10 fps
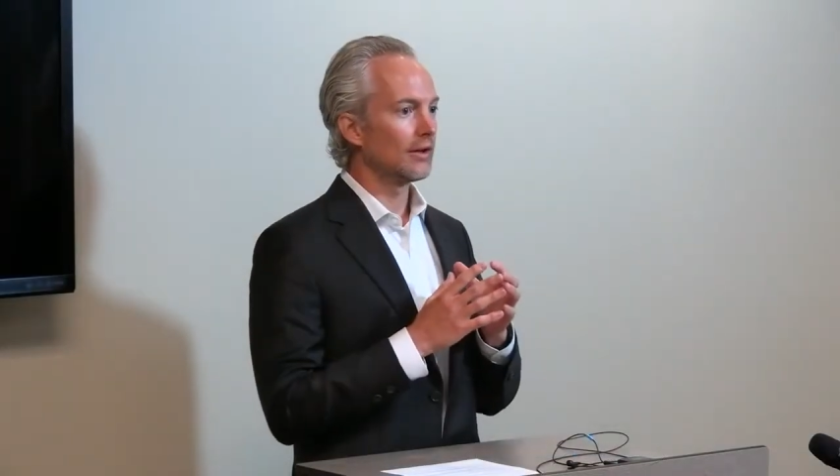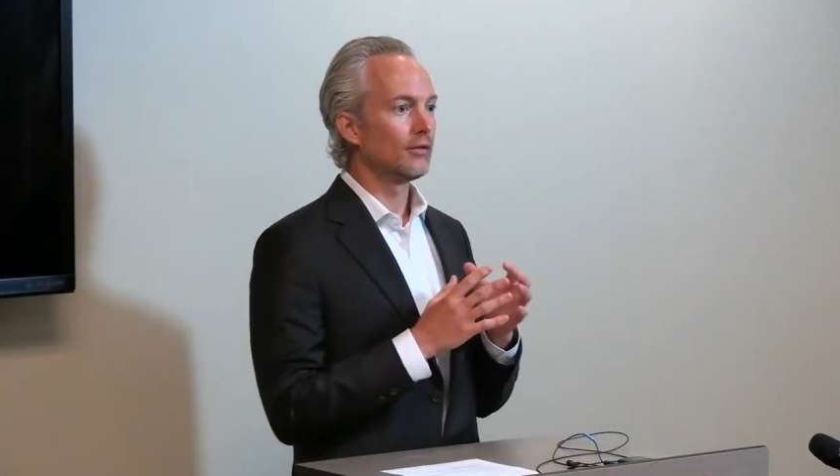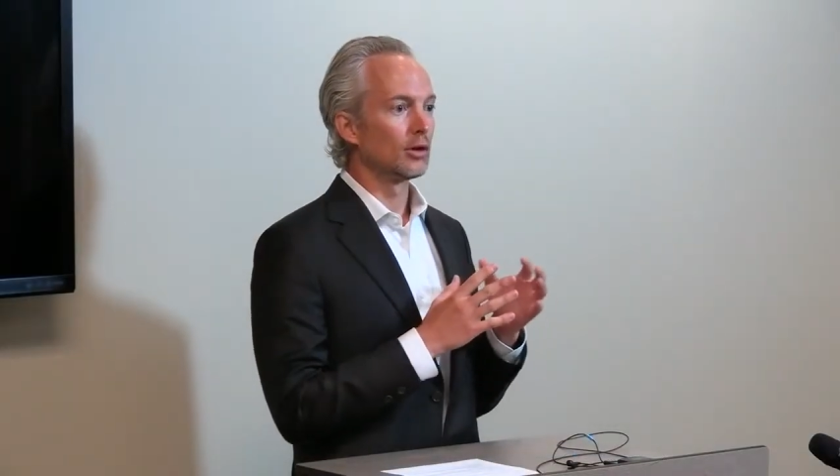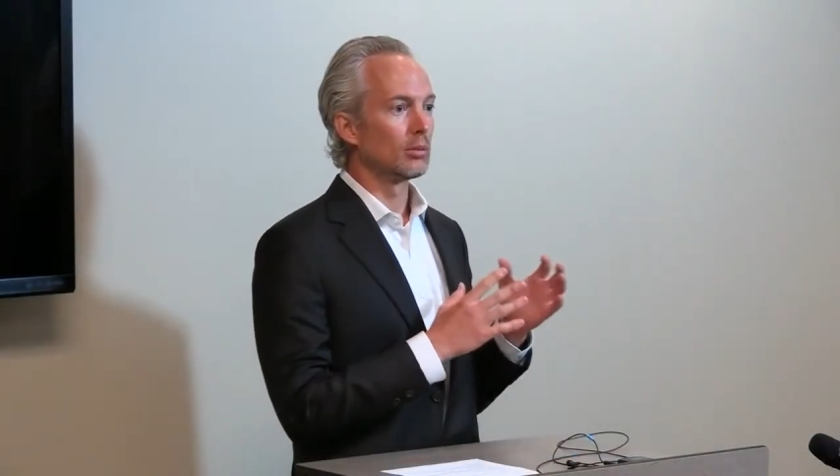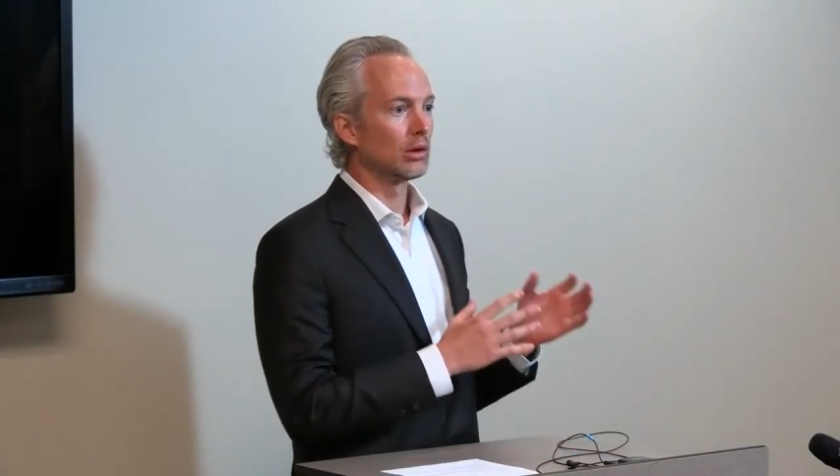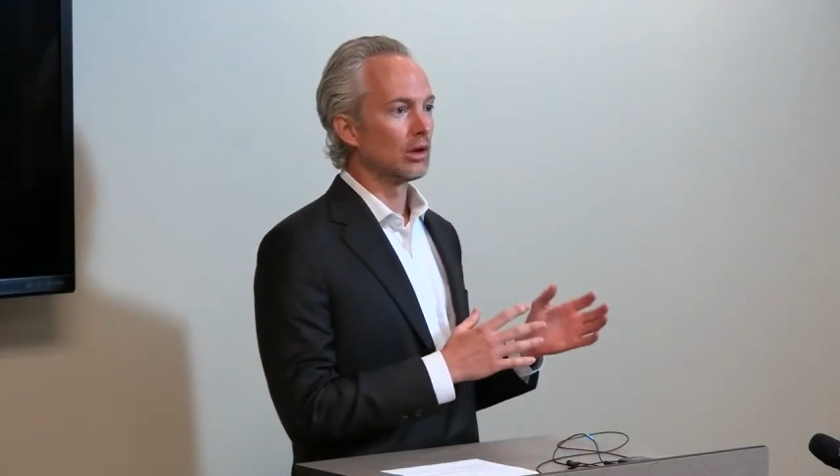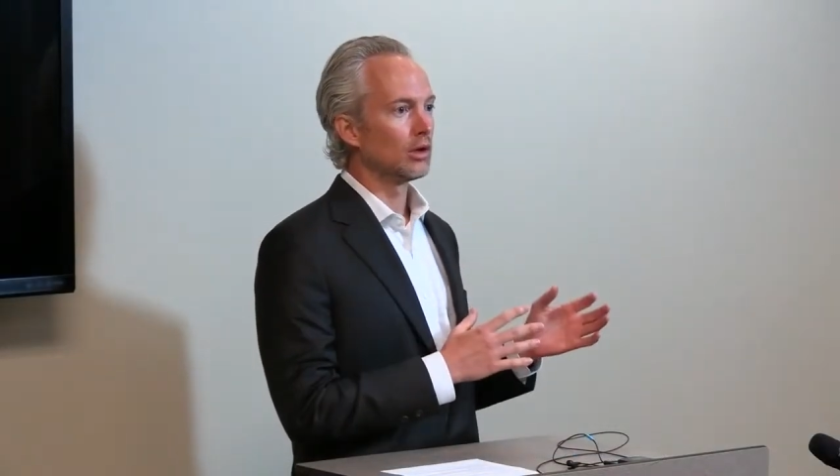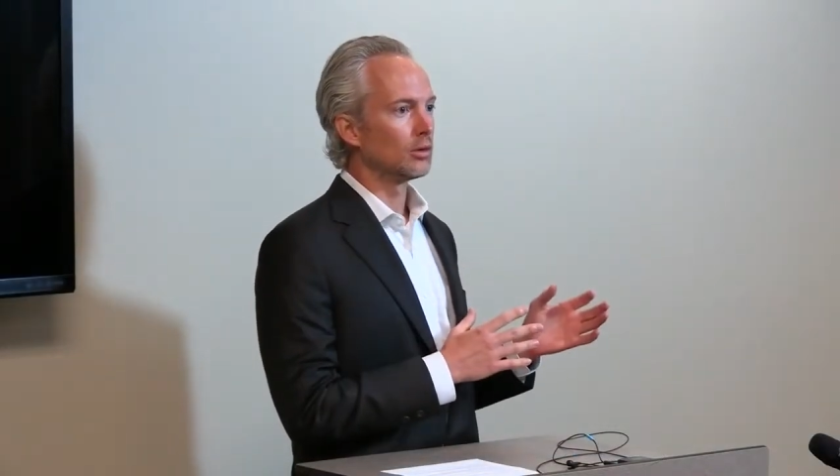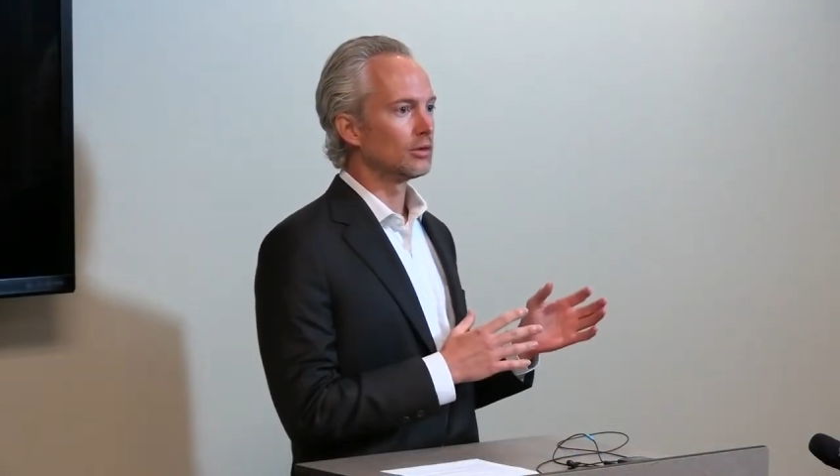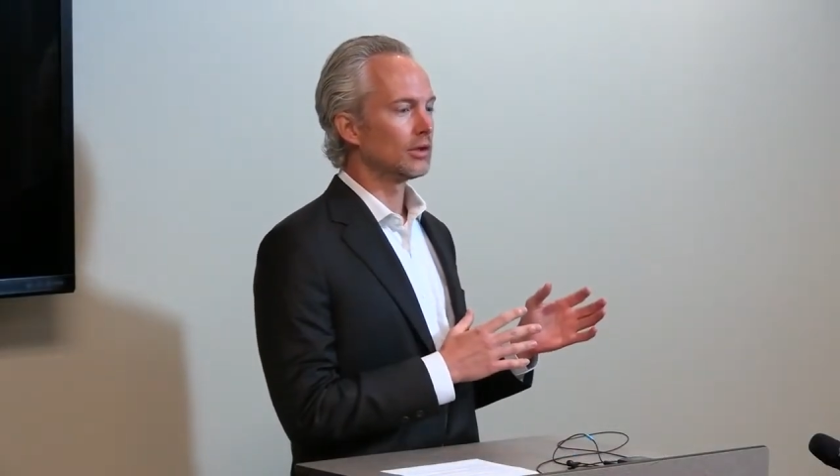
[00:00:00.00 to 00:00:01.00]
if you're
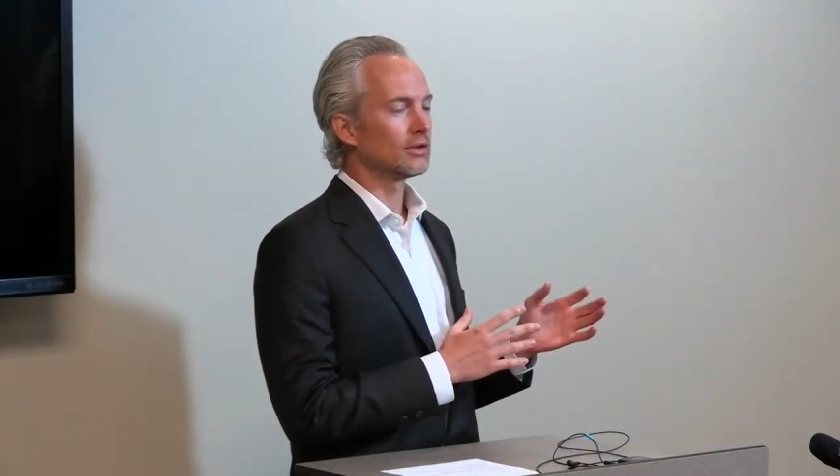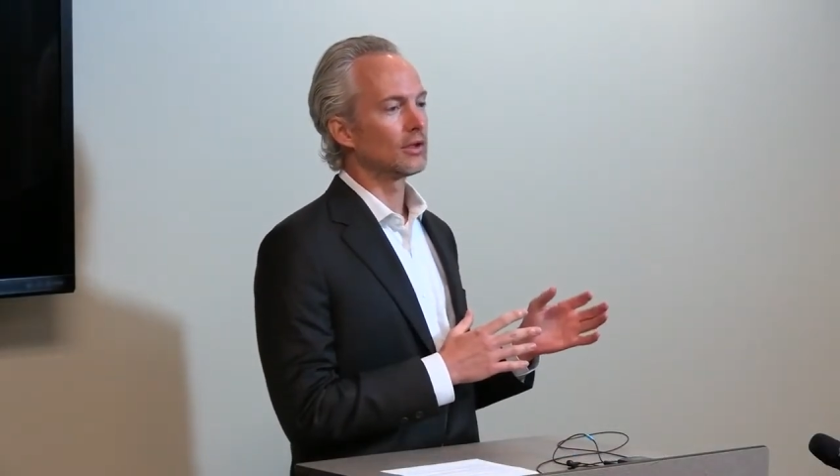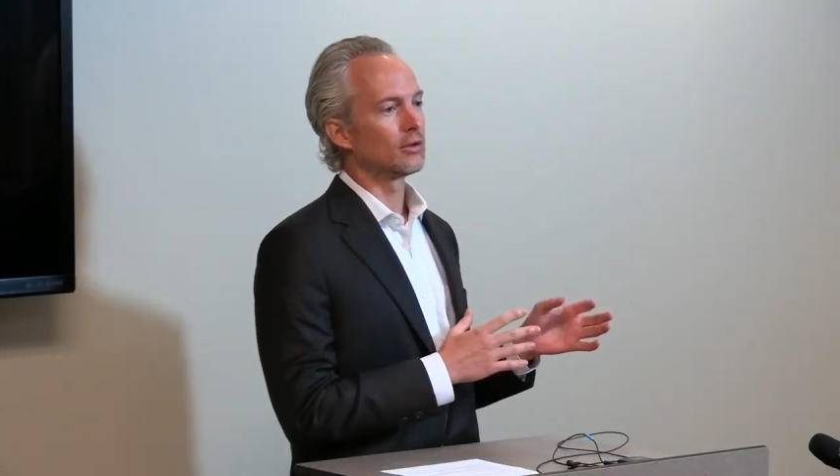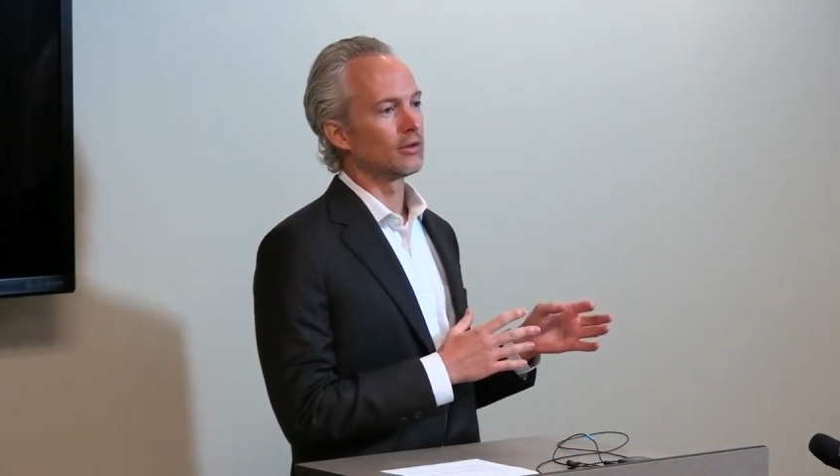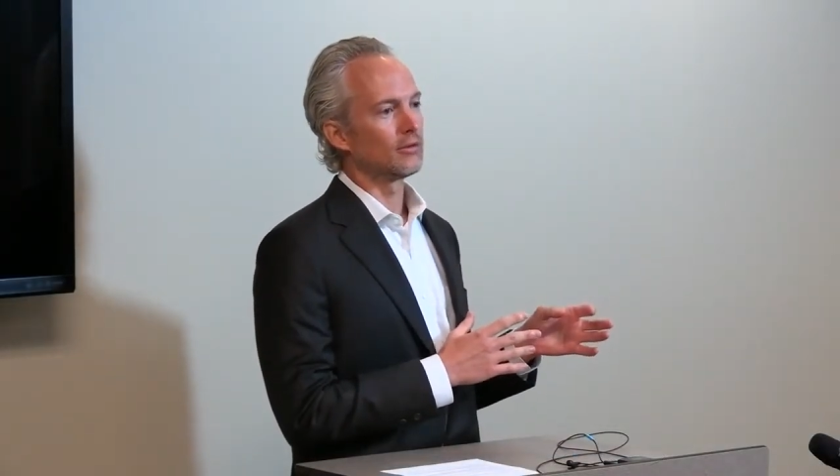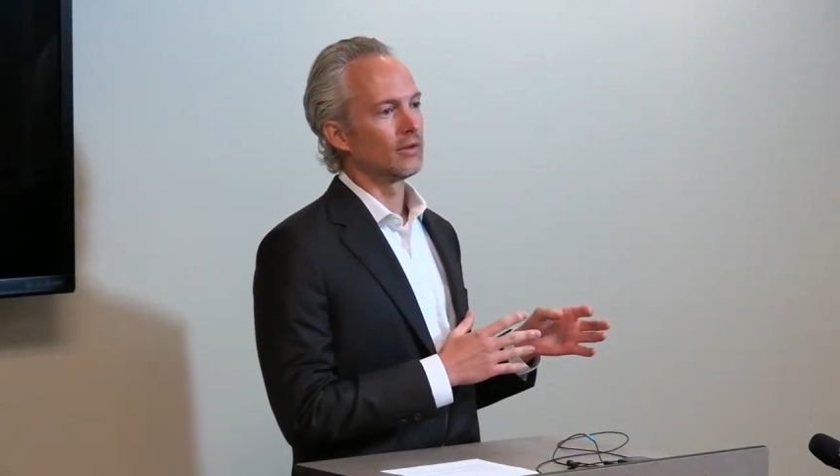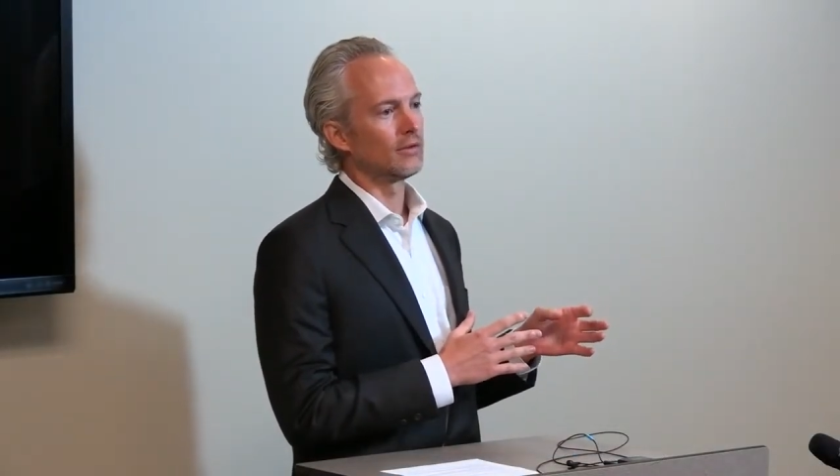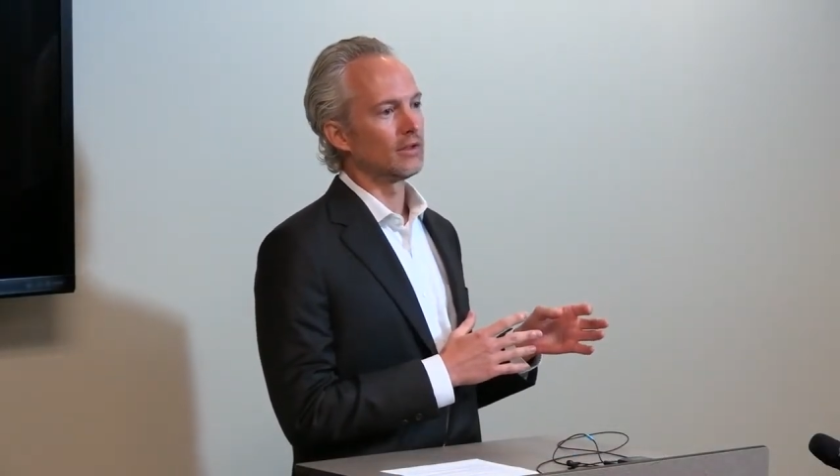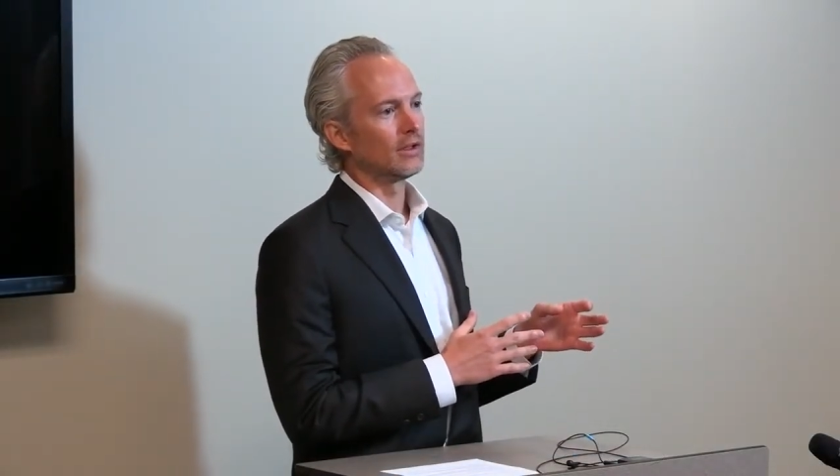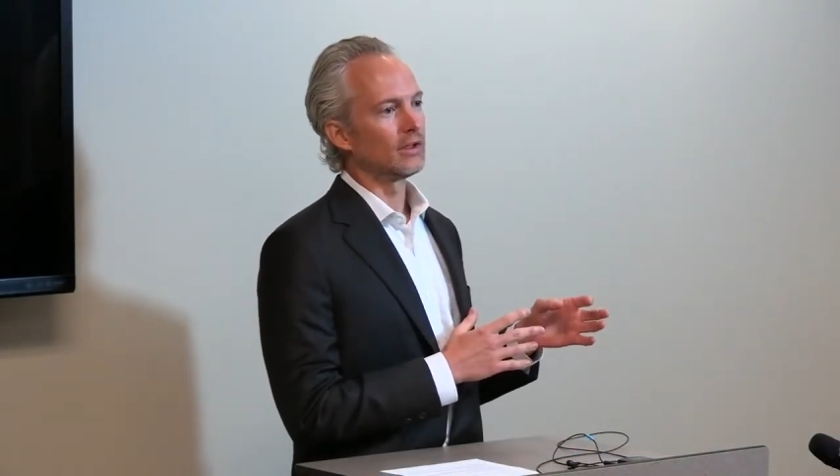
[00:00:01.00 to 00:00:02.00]
below
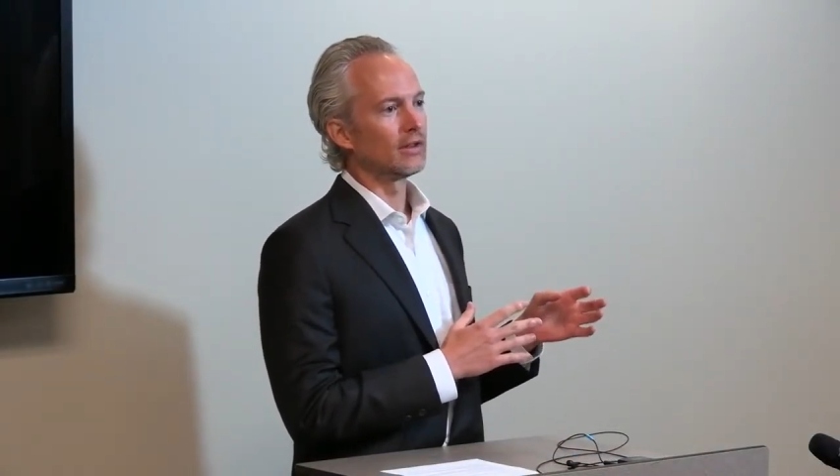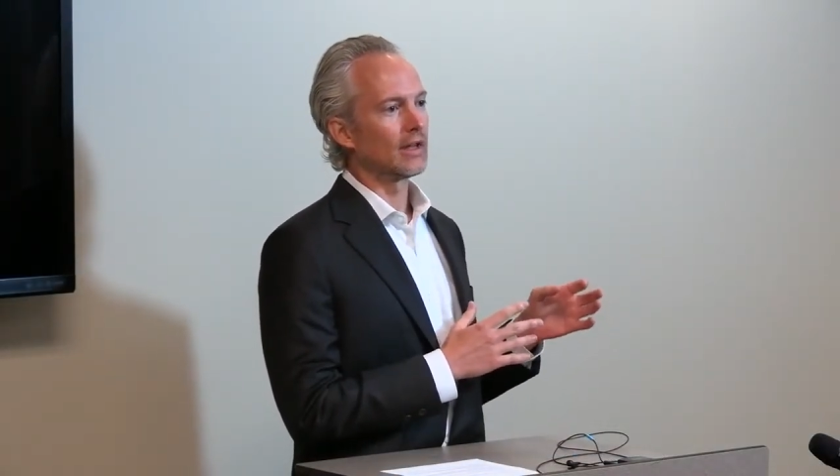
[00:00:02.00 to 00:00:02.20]
650,